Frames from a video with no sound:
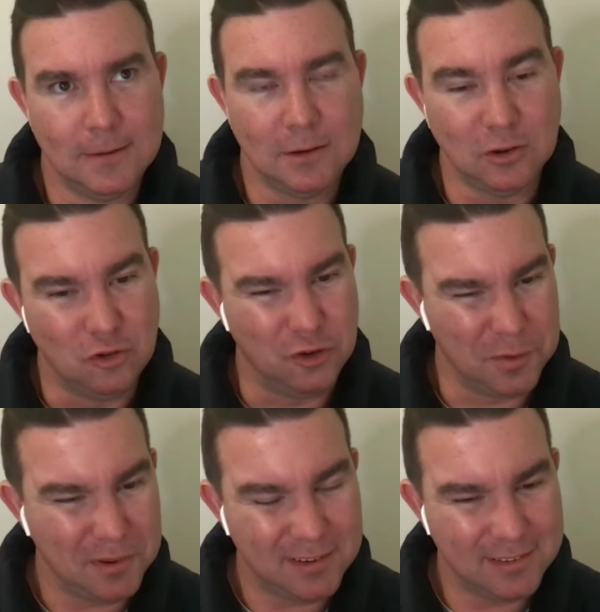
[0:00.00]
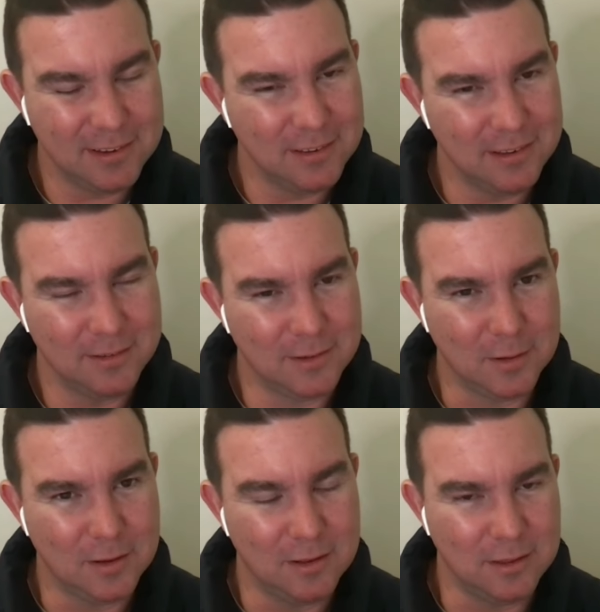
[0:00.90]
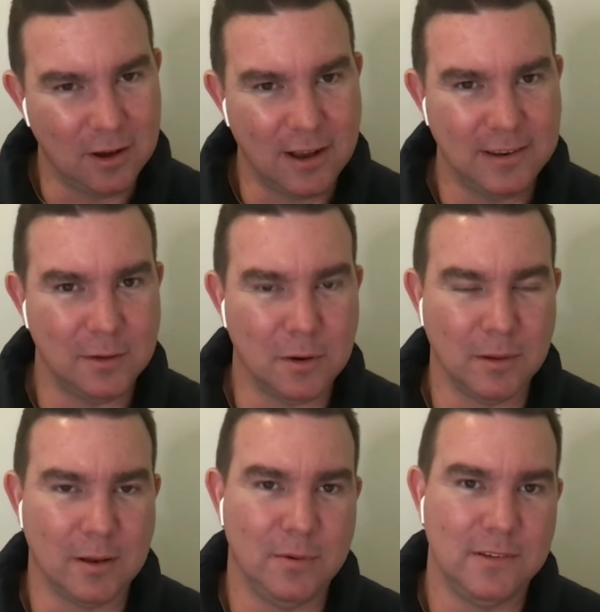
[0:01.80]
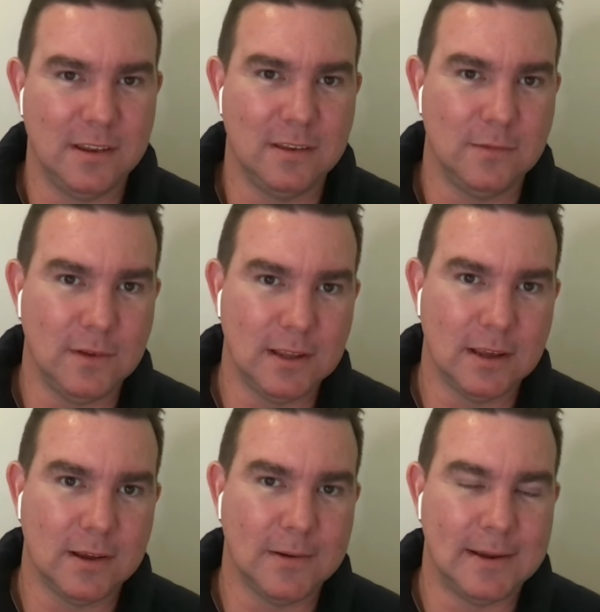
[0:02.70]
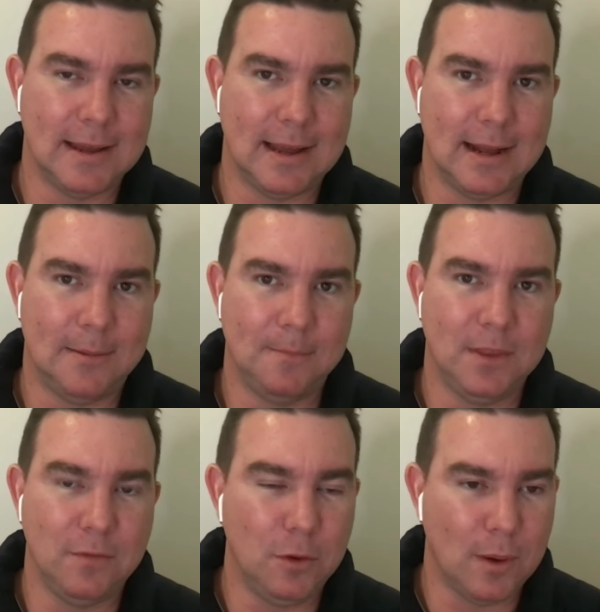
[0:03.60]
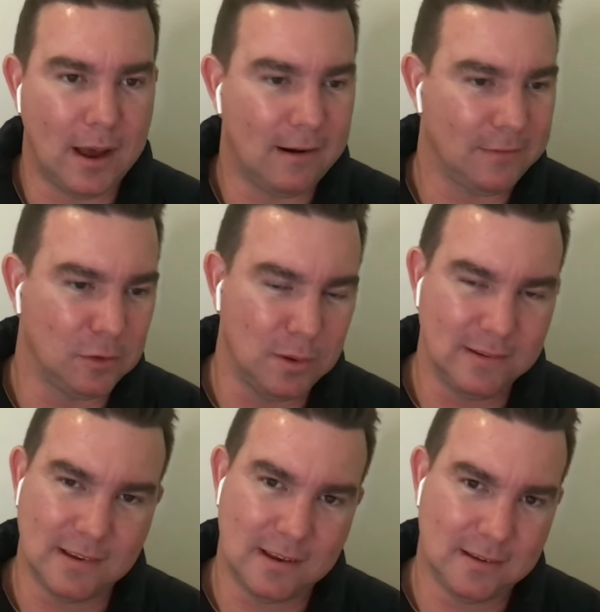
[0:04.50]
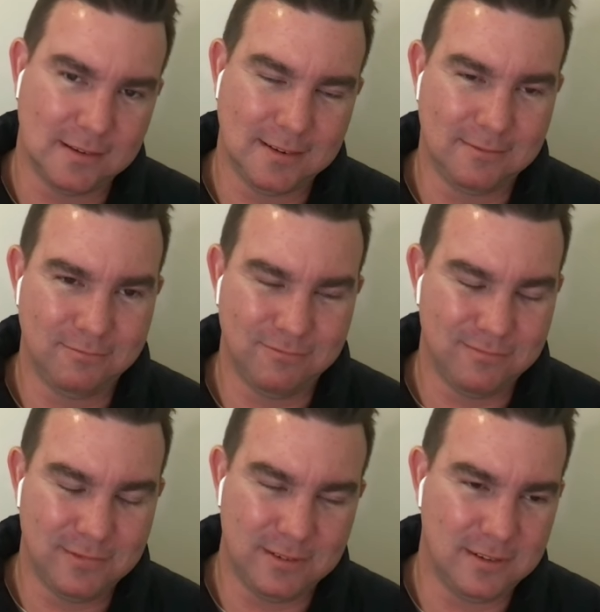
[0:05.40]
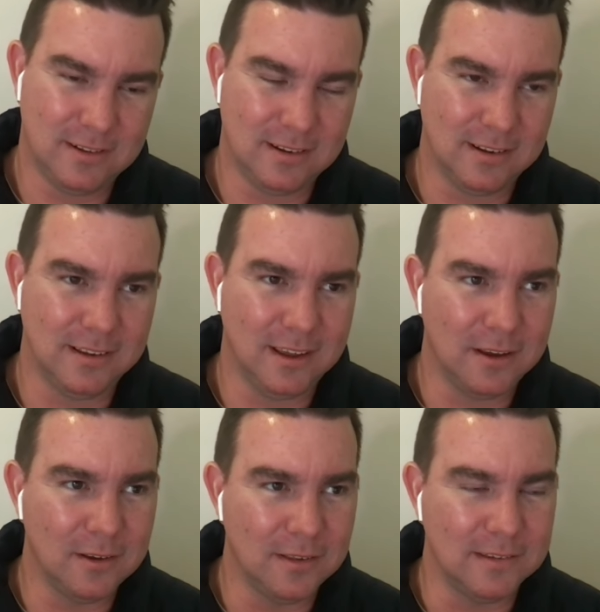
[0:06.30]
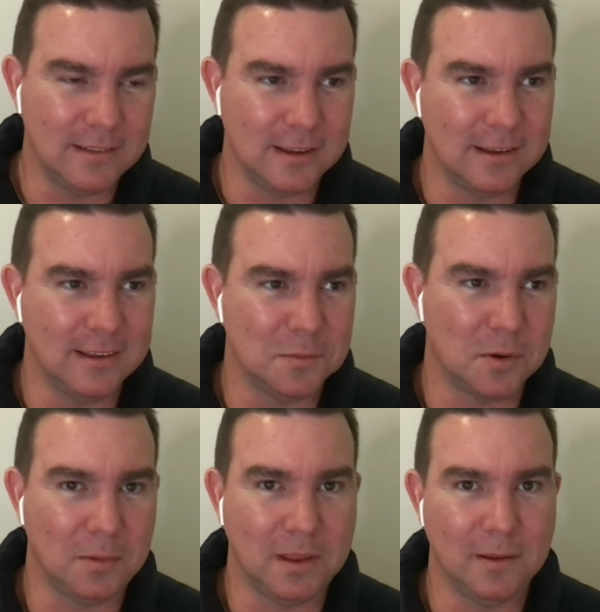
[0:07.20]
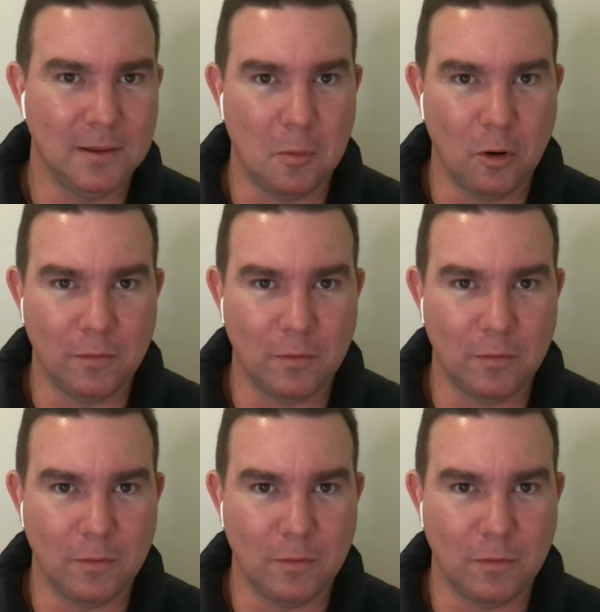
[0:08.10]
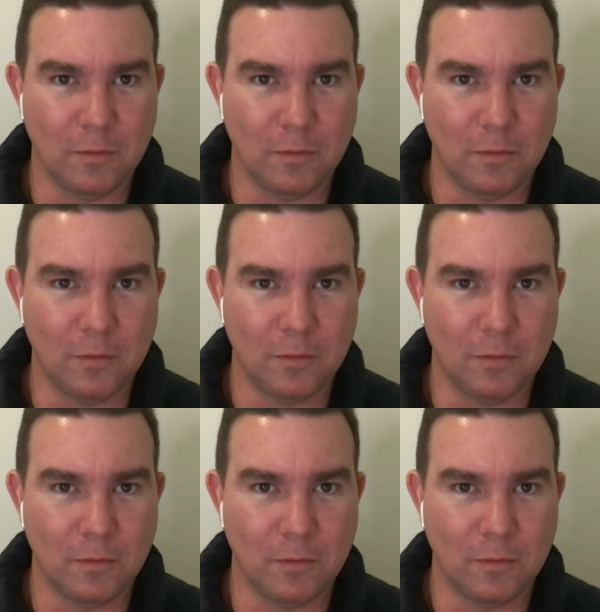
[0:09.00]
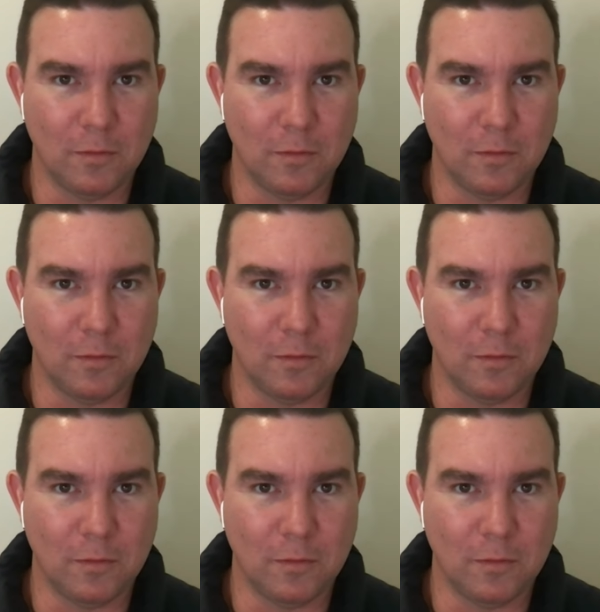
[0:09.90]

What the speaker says: contributed to the idea when I'm going to present this video. If you are after quick sales, like, you know, this thing is probably more of a longer game.